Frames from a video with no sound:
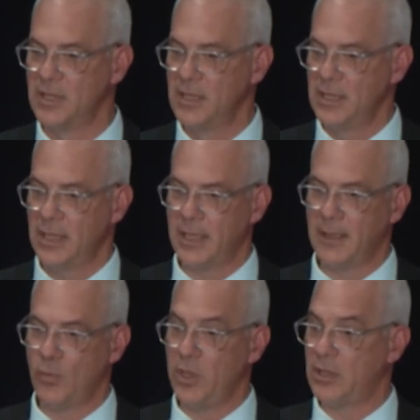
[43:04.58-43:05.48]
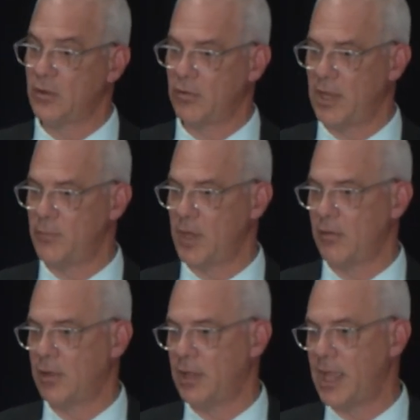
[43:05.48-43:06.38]
We can create
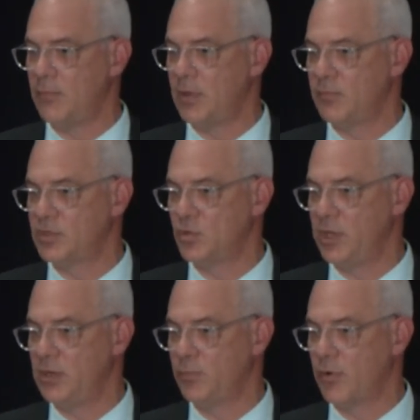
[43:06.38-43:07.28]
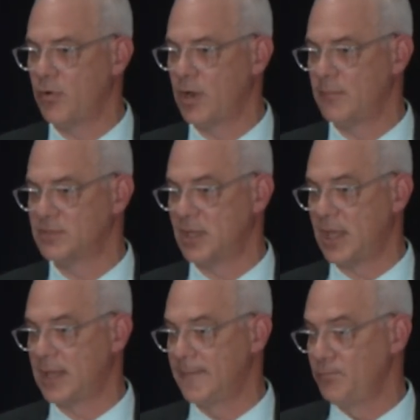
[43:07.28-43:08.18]
better alignment between programs,
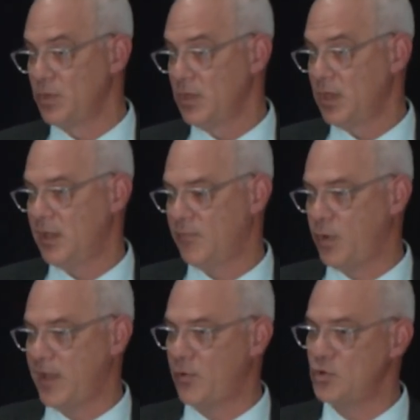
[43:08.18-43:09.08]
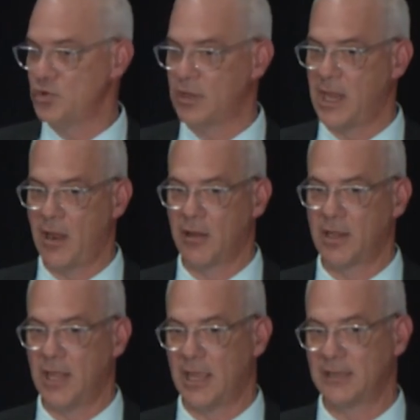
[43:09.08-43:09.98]
like if we have Hoosier Care
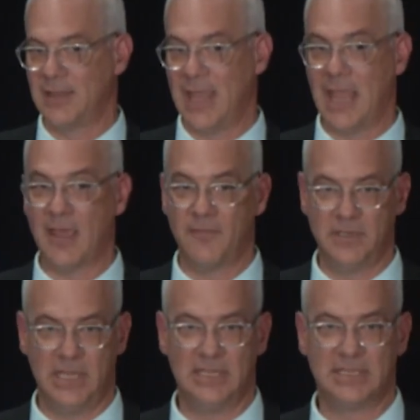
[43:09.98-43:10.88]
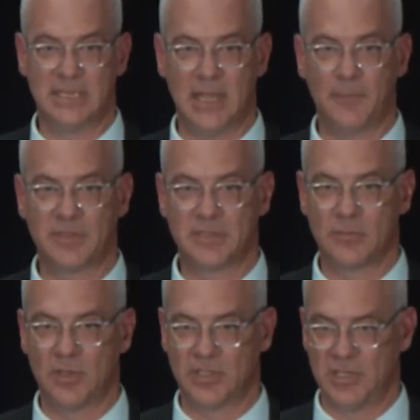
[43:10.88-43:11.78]
Connect, they have
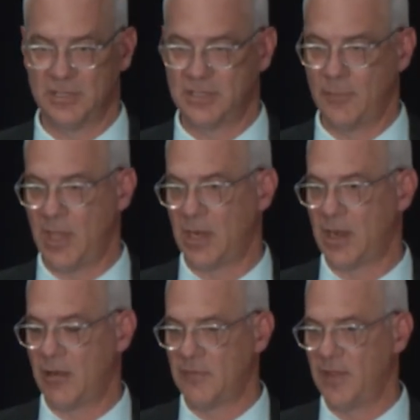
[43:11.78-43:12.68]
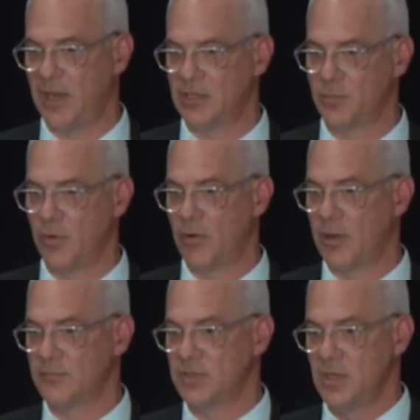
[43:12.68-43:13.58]
D-SNPs, which is the Medicare Advantage
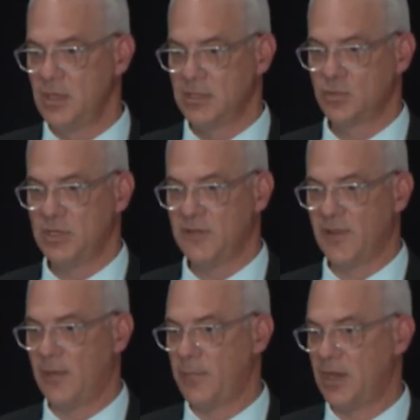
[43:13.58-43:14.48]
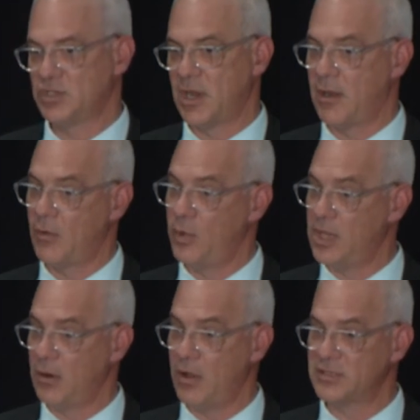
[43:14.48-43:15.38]
programs. As we develop managed care here, we
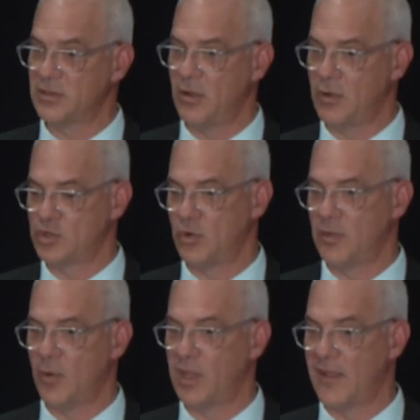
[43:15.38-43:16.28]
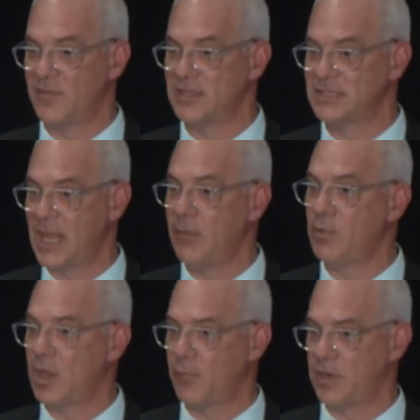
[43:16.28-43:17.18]
can also assure that we have the
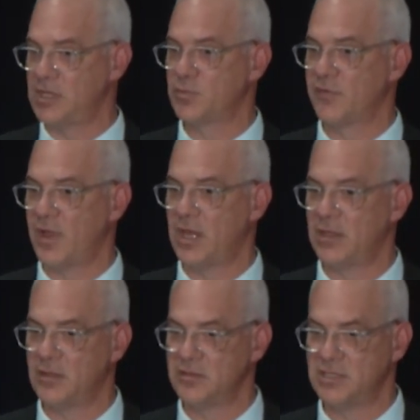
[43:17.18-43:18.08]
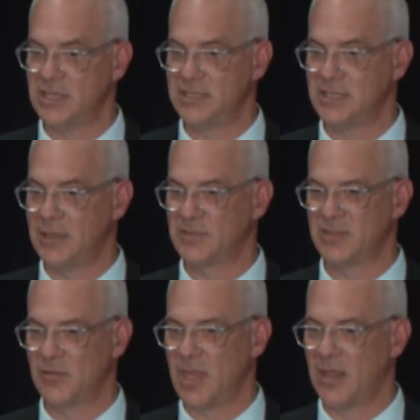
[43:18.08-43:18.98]
same companies providing those D-SNPs,
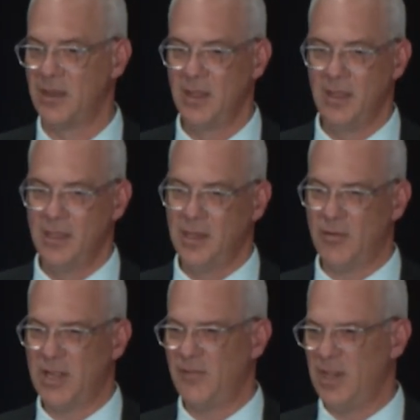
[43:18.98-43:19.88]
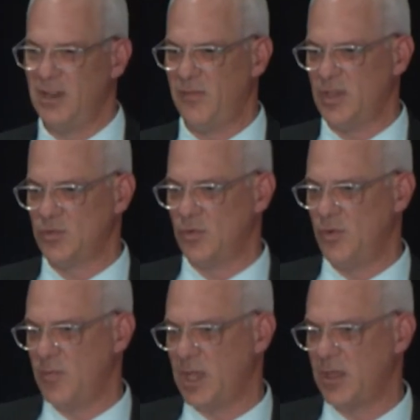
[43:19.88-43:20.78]
so that you don't have an individual
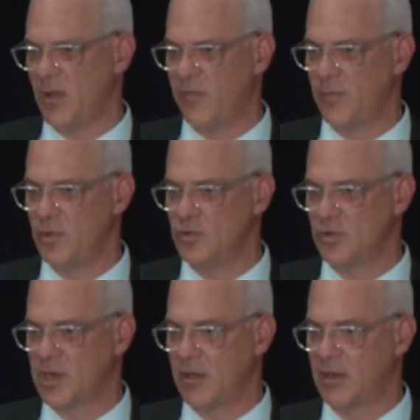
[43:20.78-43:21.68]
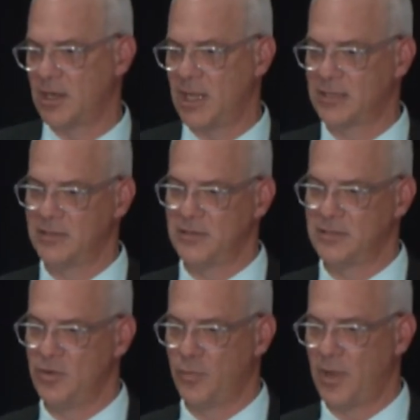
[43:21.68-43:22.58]
who might go from Hoosier Care Connect to
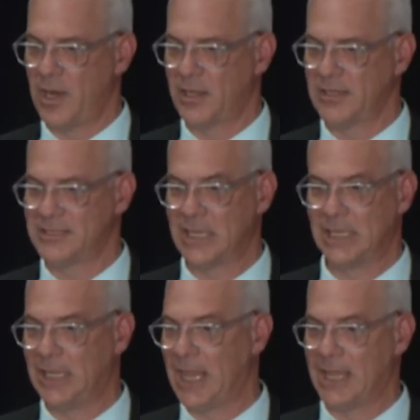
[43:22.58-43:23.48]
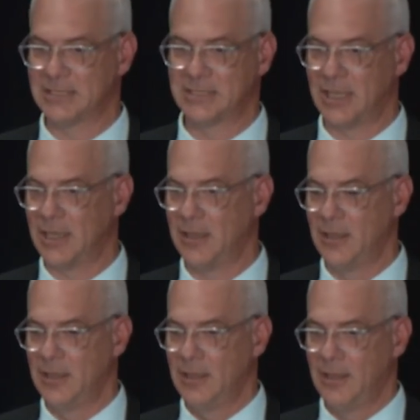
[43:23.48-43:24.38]
this new product and suddenly has to
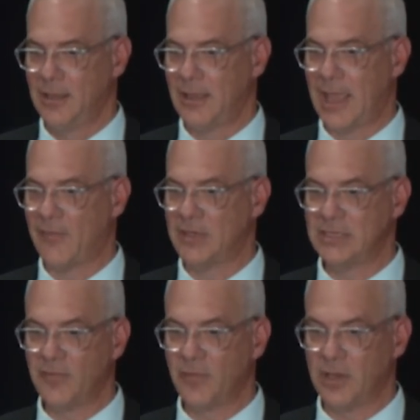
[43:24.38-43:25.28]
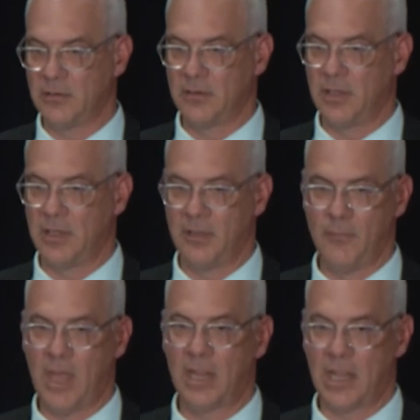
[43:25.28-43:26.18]
have a different
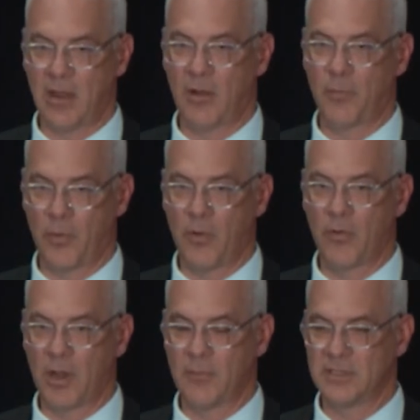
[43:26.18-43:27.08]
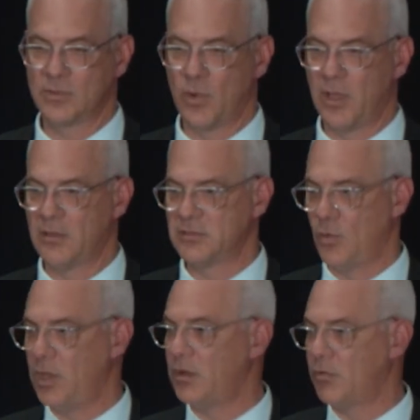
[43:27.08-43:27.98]
Medicare program as well. So
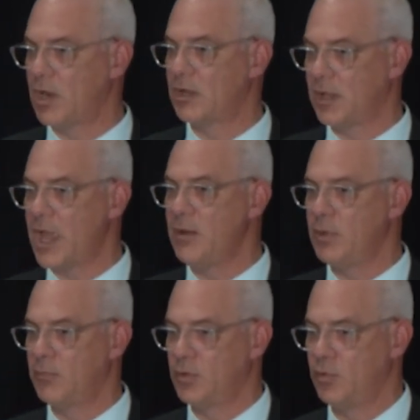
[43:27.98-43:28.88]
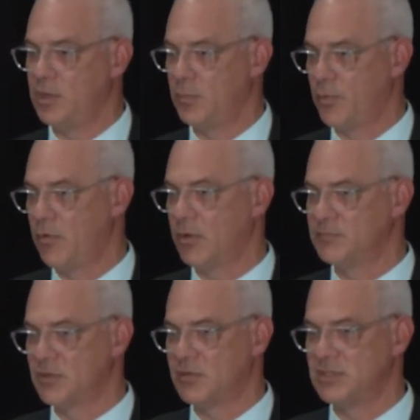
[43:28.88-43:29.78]
we can create alignment between the
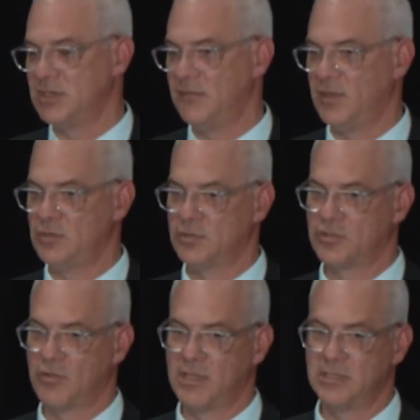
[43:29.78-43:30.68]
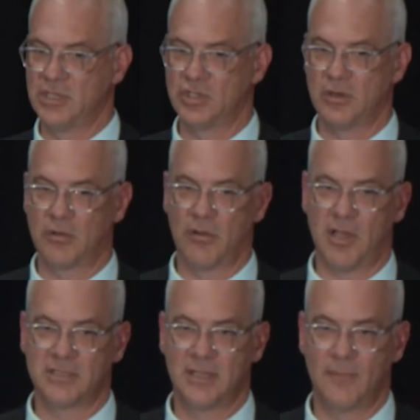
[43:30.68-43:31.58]
programs, so as individuals transition
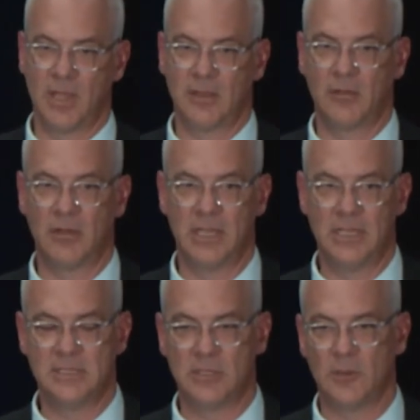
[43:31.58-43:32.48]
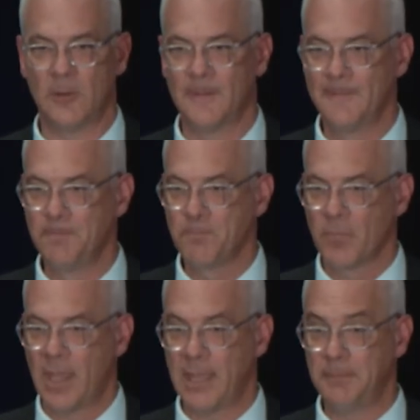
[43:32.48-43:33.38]
across them, that they're easier.
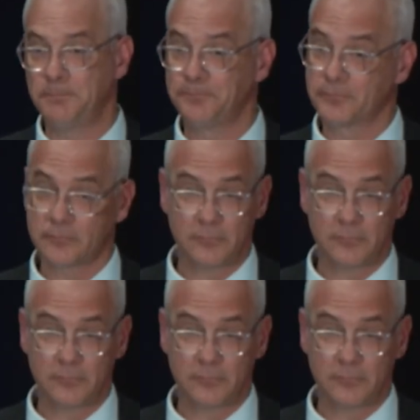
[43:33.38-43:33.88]
And,